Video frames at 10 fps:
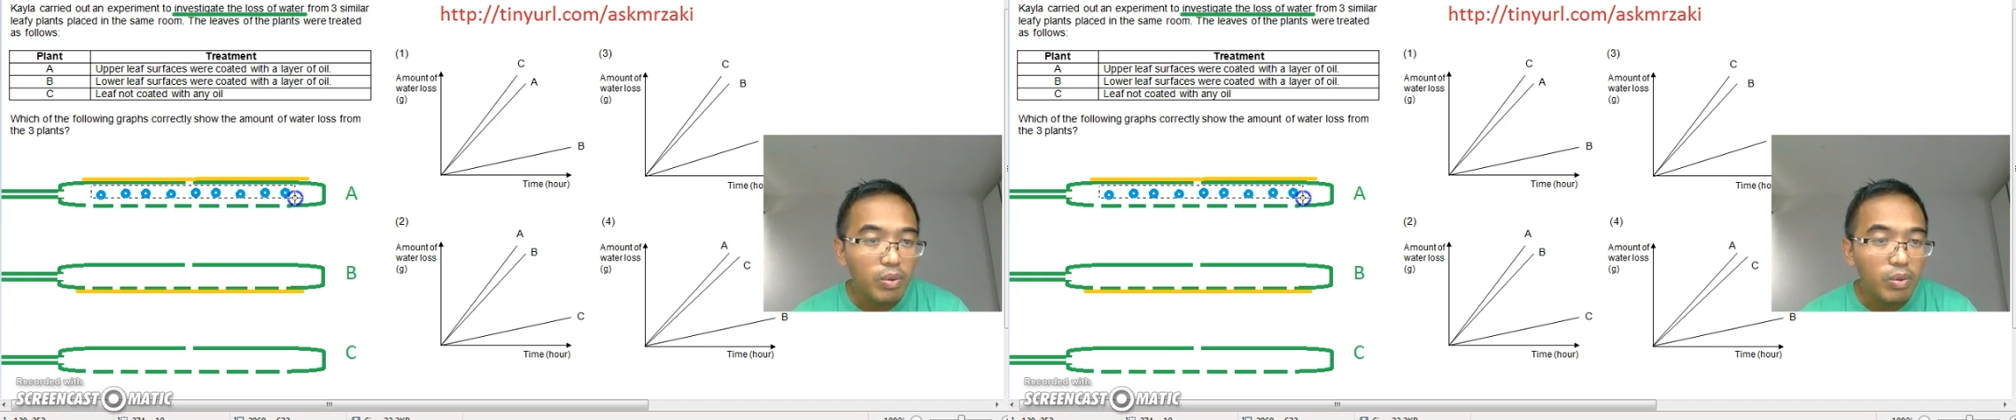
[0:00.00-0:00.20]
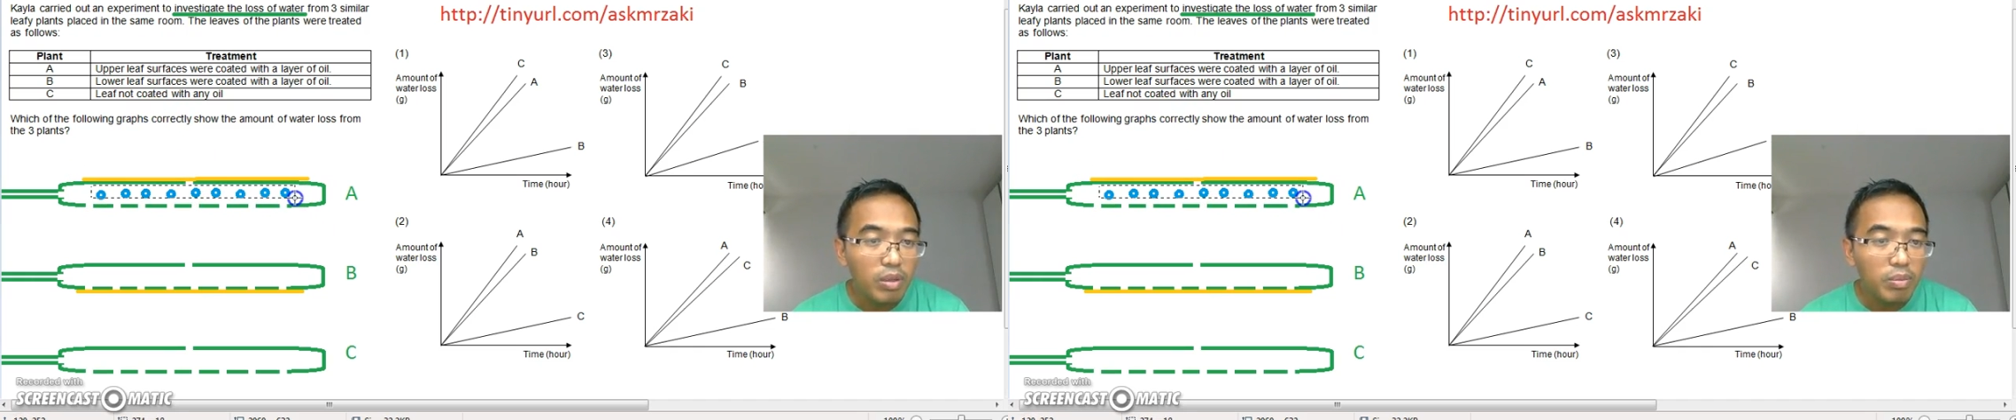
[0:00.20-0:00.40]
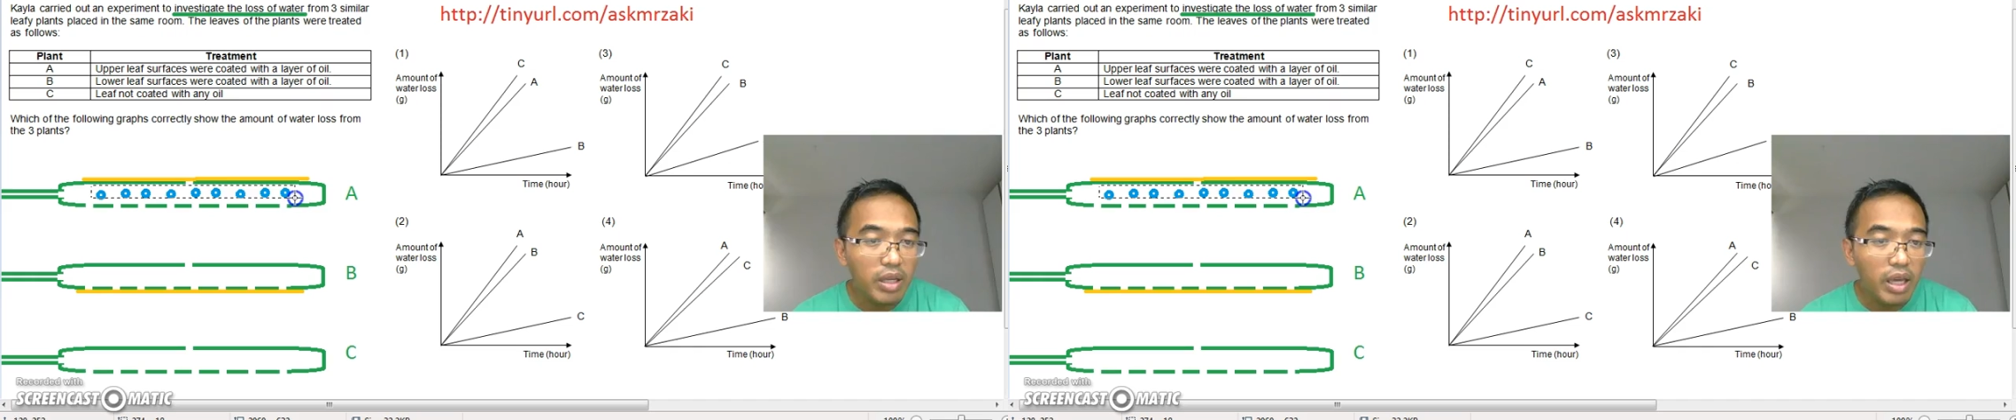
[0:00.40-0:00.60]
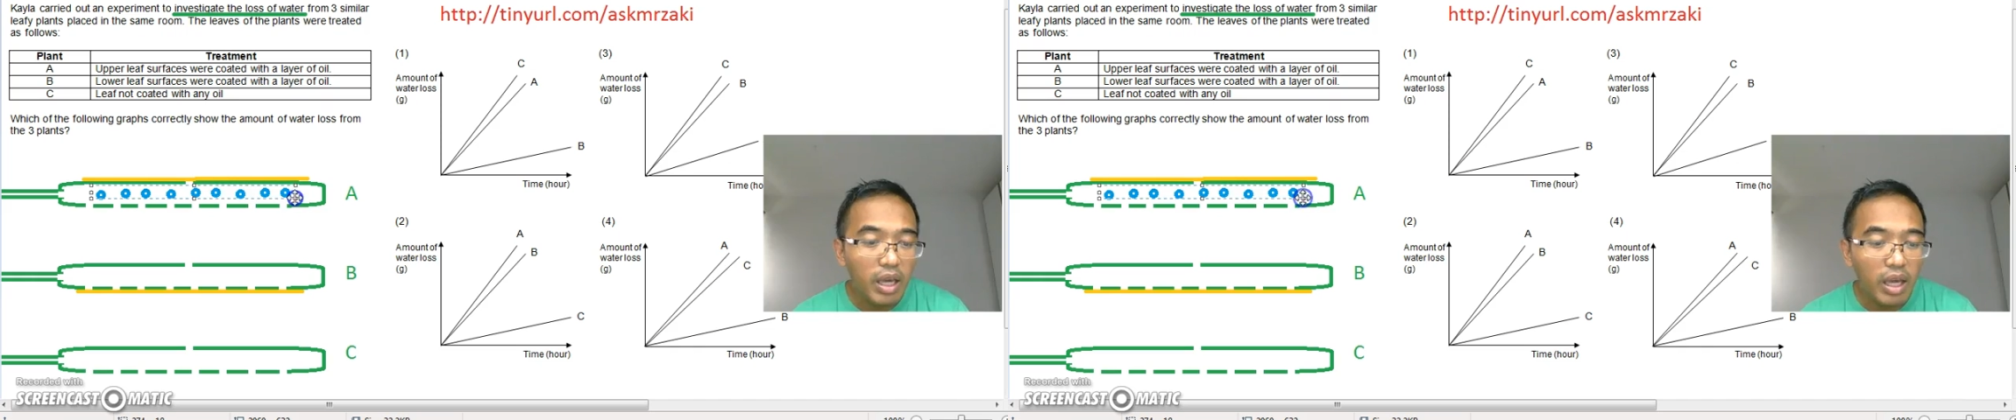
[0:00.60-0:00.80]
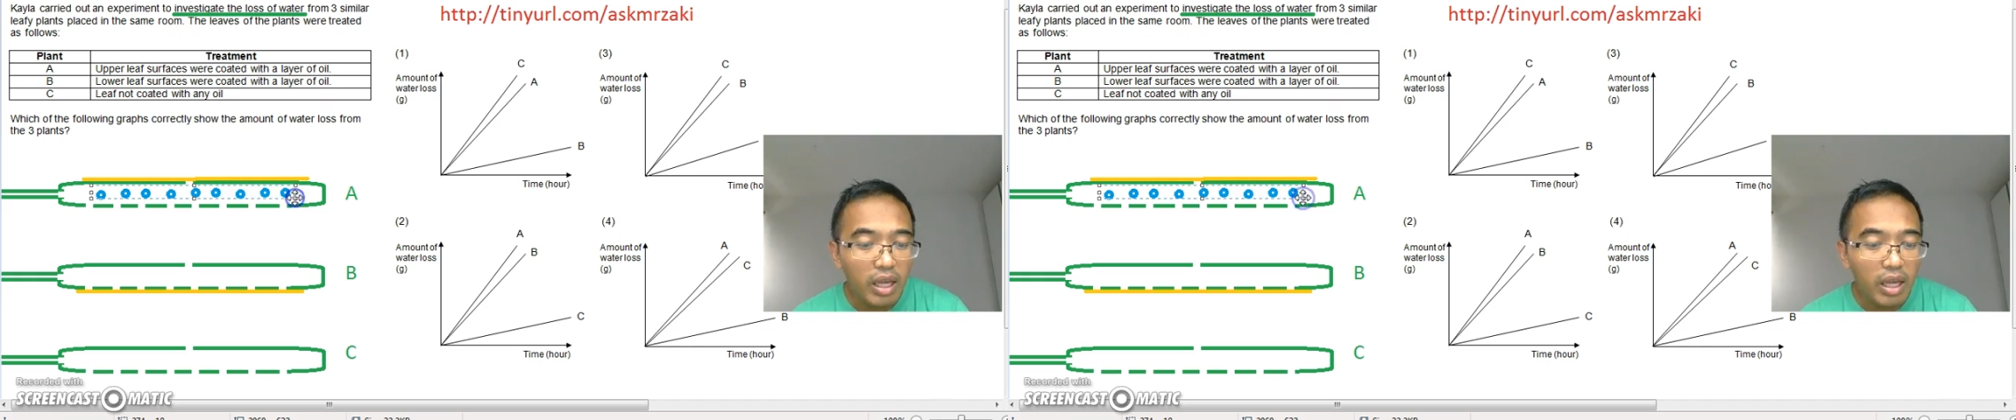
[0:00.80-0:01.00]
Would it be
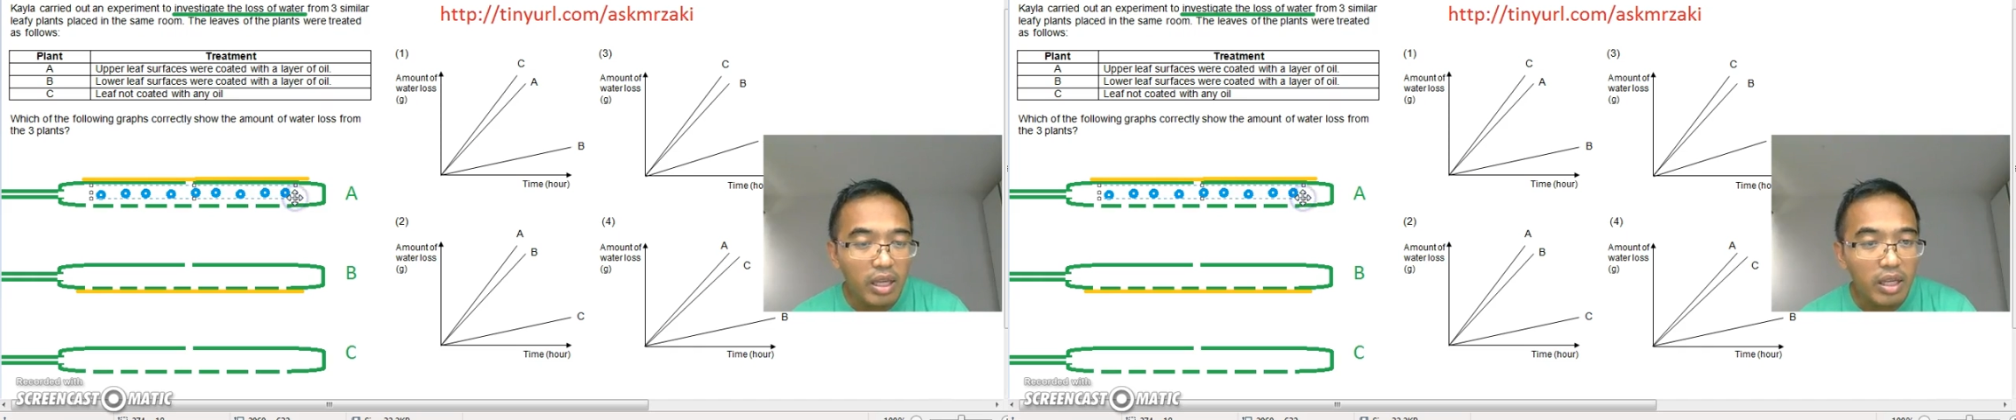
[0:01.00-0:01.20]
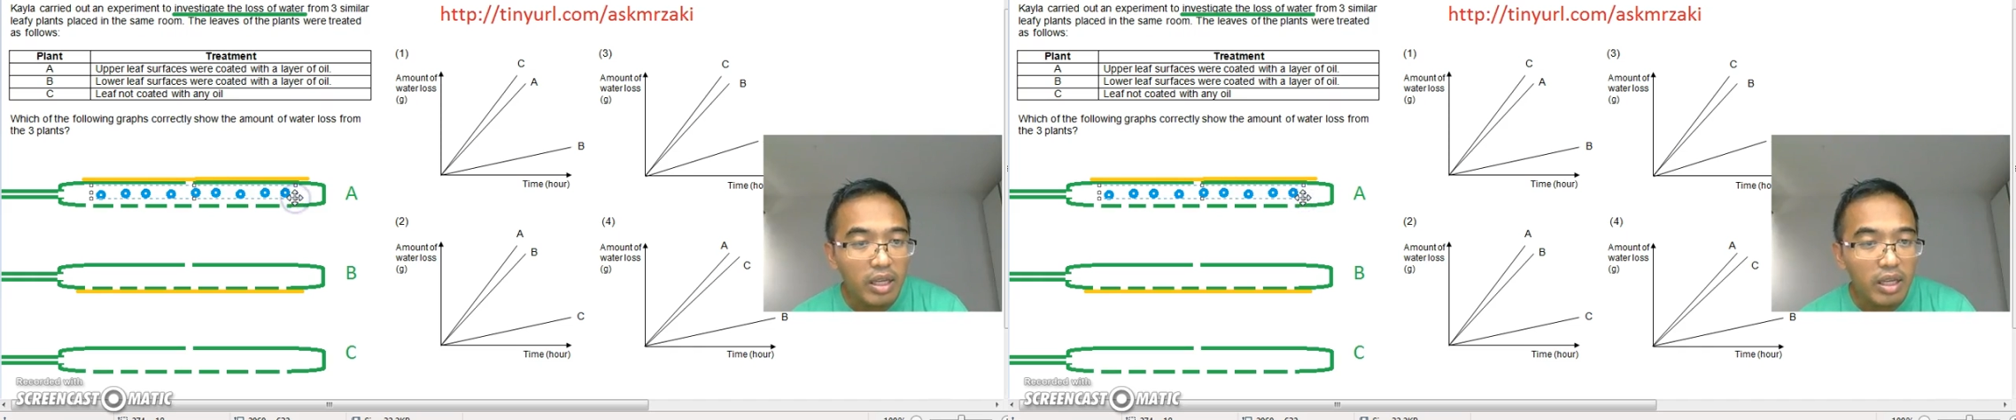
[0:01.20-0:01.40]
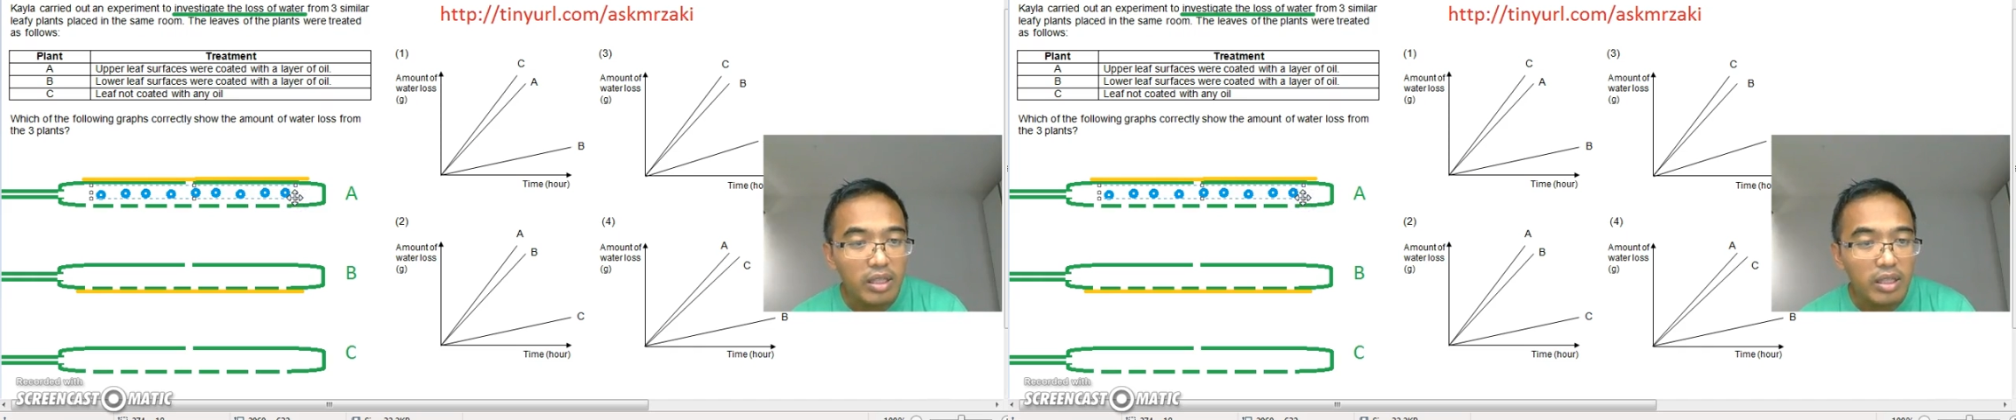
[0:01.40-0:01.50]
A?